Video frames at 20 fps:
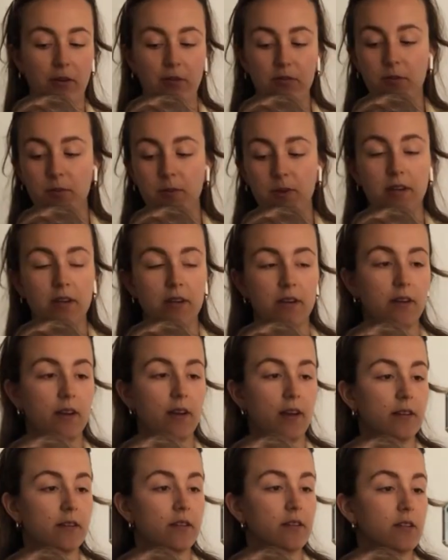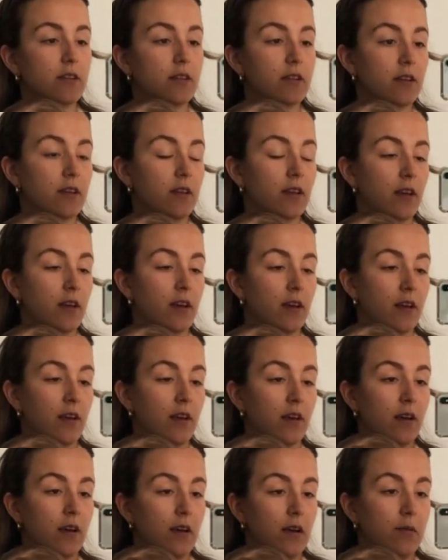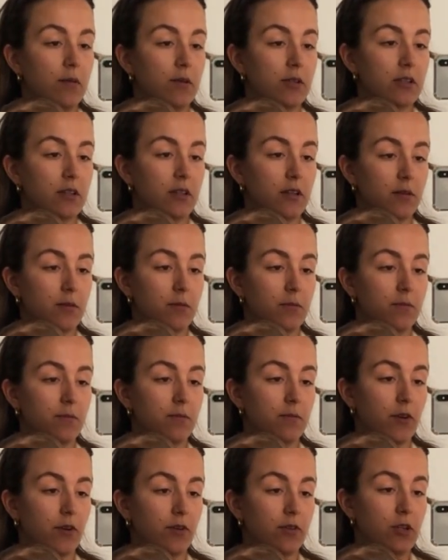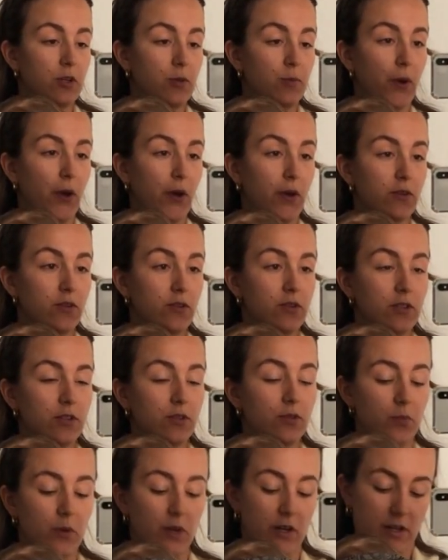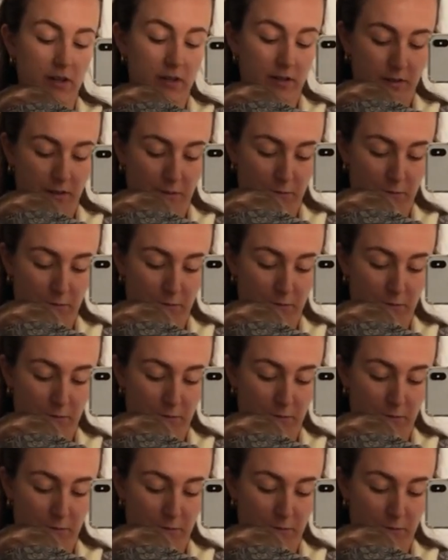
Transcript: from here, and we're just gonna go to the post as well and